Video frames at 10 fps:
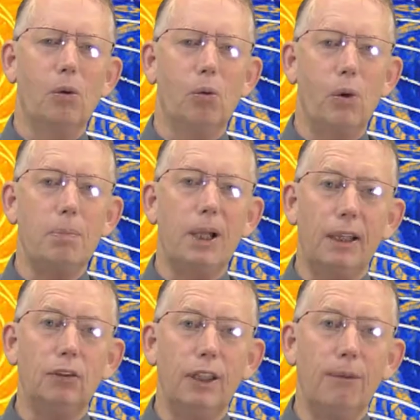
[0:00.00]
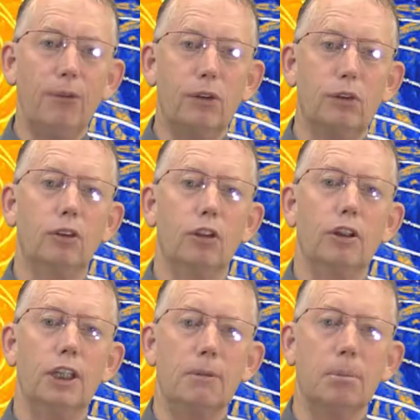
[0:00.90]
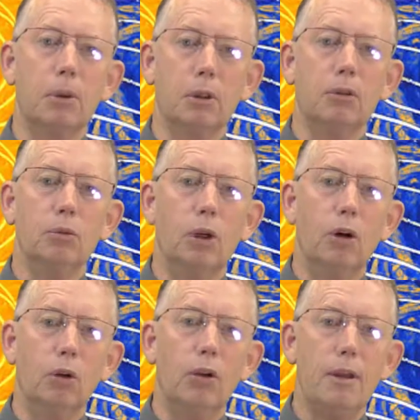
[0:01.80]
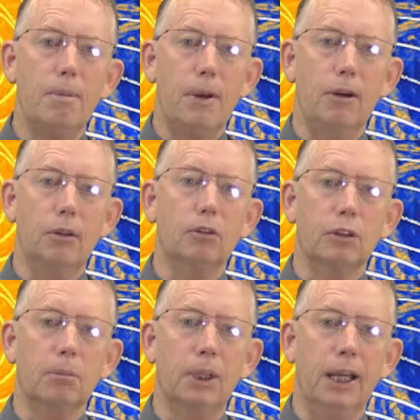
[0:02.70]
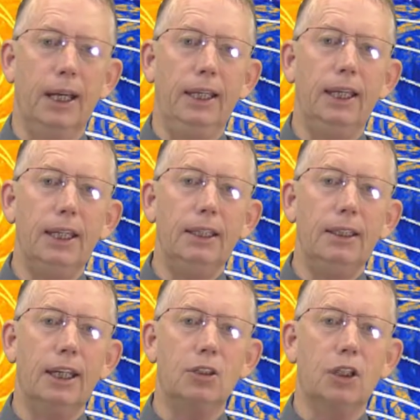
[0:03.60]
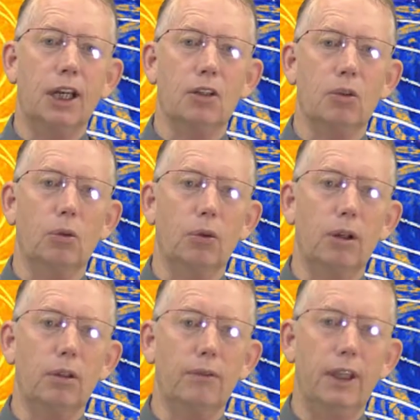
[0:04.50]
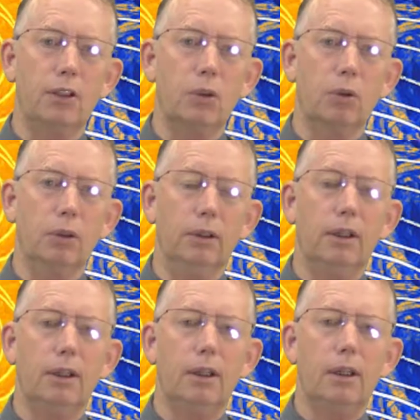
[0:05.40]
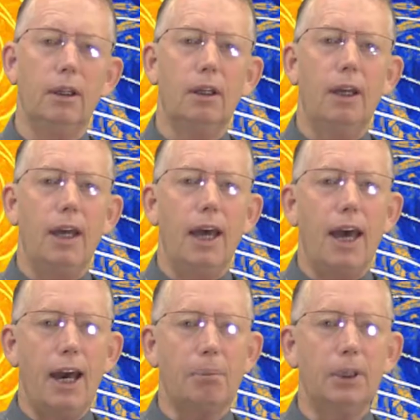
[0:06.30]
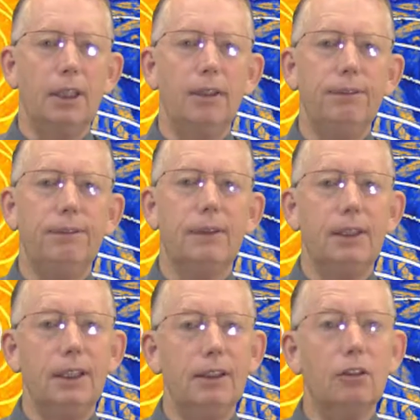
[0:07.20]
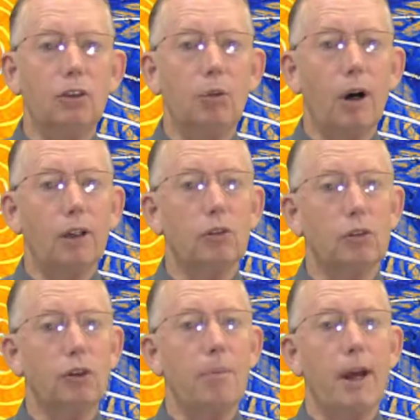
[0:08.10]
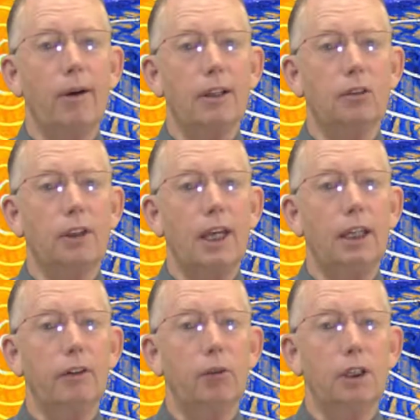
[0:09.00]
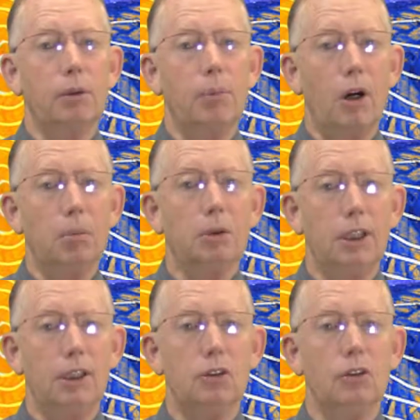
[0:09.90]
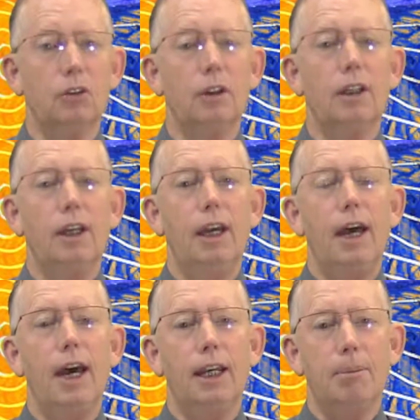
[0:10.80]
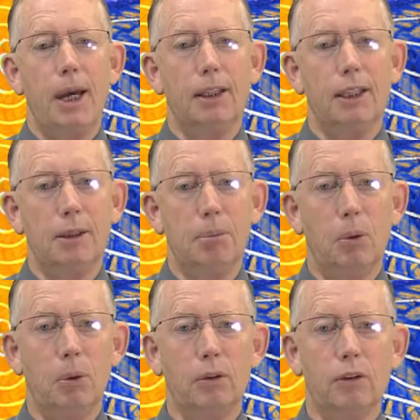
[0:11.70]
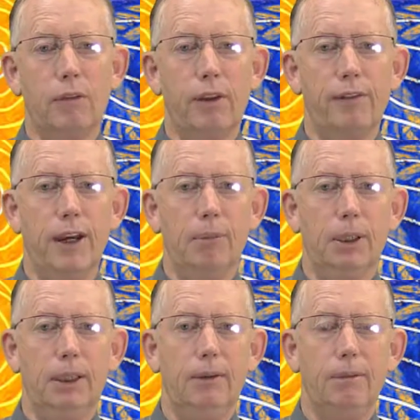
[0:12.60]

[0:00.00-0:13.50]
We place an emphasis on the important role parents can play in the educational growth of their children. Our belief in this arises from our understanding of what the Bible teaches and about the importance of the family.